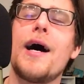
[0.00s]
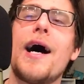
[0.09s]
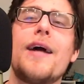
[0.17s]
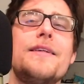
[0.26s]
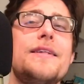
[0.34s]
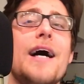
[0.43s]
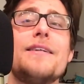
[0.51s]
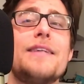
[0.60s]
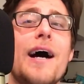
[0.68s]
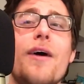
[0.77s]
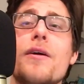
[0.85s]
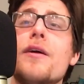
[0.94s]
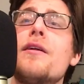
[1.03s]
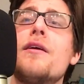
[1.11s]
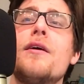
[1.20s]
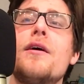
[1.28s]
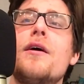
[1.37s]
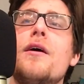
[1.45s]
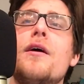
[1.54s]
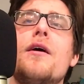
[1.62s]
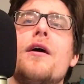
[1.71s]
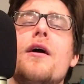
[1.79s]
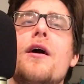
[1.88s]
I I doubt it,
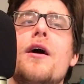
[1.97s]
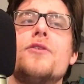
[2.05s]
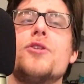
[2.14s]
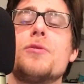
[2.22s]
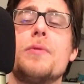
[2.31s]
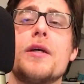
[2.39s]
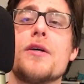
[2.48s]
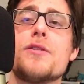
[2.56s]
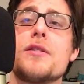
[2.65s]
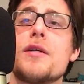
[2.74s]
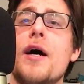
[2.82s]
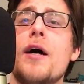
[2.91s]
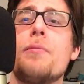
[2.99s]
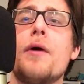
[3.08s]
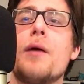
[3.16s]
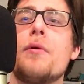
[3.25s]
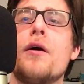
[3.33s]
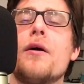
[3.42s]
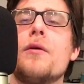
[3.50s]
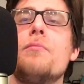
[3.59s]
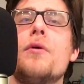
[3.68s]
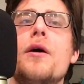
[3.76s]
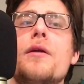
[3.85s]
uh, just because it's a high pop
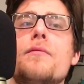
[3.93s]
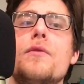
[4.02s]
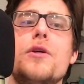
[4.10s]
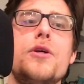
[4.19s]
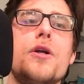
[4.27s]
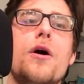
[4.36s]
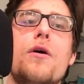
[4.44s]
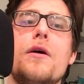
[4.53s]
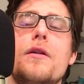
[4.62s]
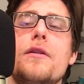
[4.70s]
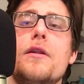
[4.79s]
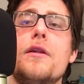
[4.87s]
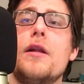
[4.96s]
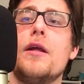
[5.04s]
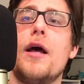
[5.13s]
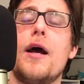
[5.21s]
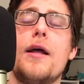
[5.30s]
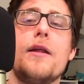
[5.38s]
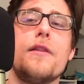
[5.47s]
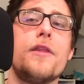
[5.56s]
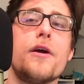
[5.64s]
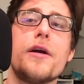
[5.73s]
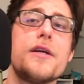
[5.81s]
card. But you know,
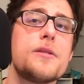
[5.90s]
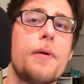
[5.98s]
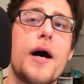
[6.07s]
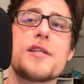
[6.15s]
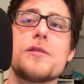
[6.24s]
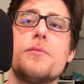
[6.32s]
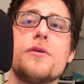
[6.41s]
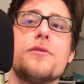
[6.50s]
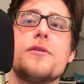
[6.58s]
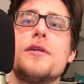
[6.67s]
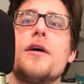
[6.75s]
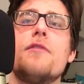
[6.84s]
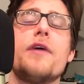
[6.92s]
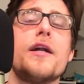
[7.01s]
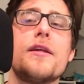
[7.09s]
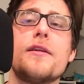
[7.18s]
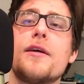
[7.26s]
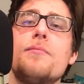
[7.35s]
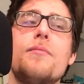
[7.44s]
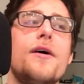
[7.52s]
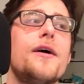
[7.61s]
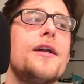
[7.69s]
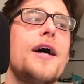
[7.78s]
there is a possibility of anything.
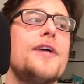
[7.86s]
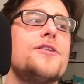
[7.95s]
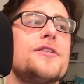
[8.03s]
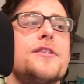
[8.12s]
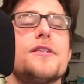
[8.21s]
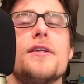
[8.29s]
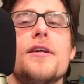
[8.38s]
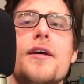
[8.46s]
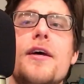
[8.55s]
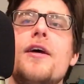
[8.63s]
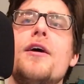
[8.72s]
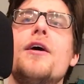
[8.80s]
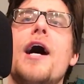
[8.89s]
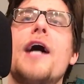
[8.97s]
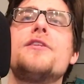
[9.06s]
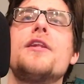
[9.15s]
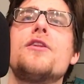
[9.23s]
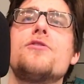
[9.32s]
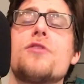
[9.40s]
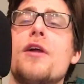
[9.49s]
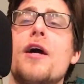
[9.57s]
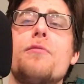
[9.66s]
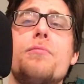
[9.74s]
But I just I think there's a
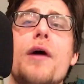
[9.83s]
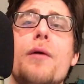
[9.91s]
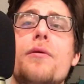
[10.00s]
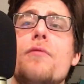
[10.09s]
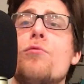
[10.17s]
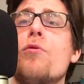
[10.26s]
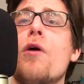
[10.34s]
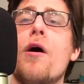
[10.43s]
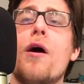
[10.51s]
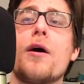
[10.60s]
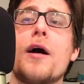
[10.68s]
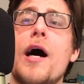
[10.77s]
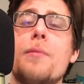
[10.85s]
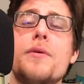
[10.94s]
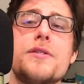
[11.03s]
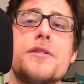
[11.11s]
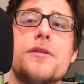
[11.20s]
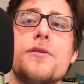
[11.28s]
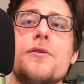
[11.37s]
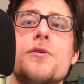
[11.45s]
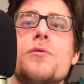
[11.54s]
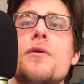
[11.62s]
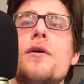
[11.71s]
lot of probably raw copies
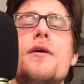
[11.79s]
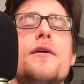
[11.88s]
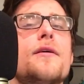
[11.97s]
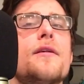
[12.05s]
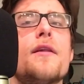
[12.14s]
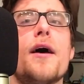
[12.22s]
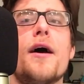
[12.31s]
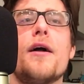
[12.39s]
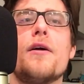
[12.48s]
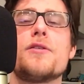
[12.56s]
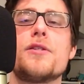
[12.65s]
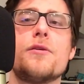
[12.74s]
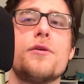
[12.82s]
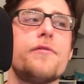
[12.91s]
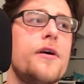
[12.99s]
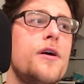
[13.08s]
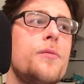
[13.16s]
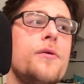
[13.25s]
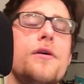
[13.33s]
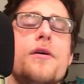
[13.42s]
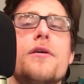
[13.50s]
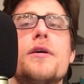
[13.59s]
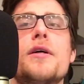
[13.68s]
too that are still
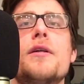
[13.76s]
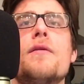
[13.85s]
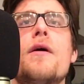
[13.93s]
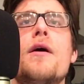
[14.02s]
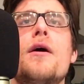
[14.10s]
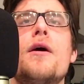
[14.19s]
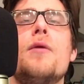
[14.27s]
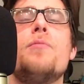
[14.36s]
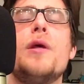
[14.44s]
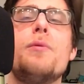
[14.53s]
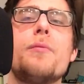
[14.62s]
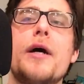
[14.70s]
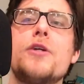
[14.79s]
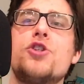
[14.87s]
available and people might